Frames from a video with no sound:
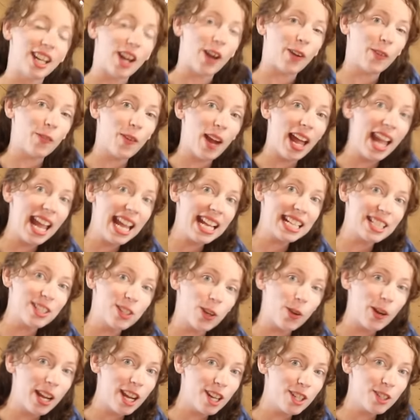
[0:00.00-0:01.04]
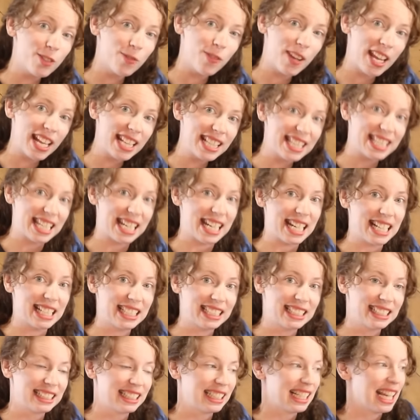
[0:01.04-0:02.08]
All right, so here's Fancy.
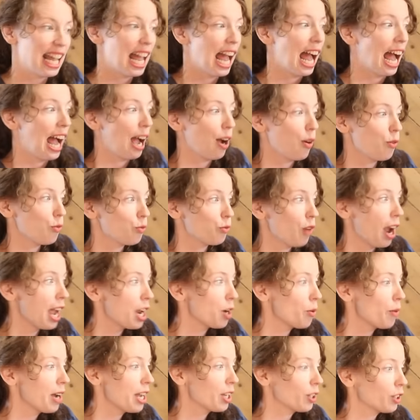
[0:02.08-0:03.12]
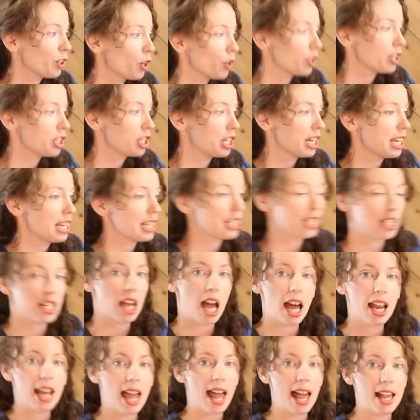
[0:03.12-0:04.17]
Right away you'll notice she is
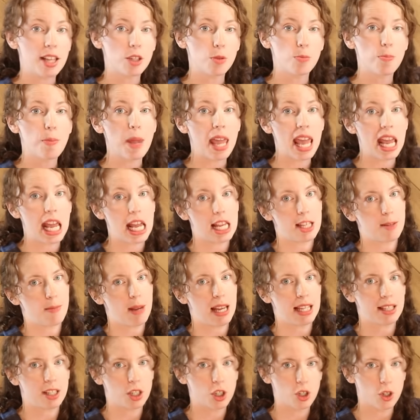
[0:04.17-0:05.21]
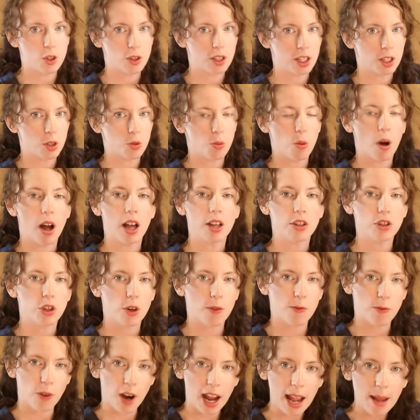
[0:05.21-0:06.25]
not as big as Massachusetts was.
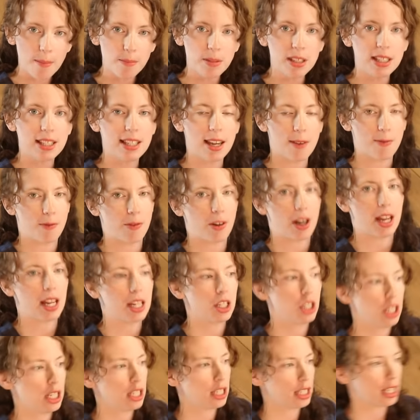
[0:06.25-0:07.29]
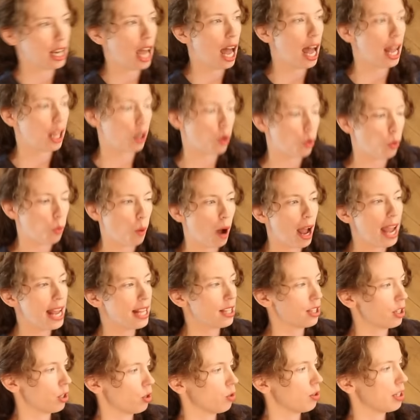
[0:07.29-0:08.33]
Her frame's different. She's not
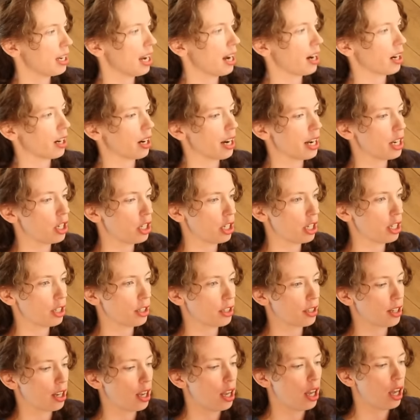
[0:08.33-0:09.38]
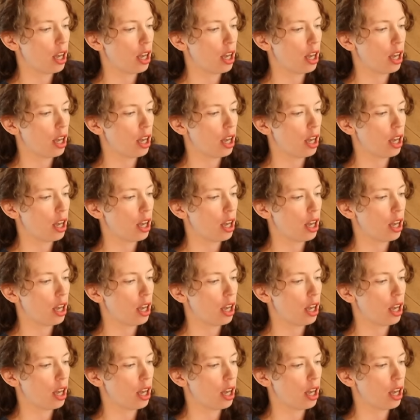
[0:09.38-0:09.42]
quite so dairy. She's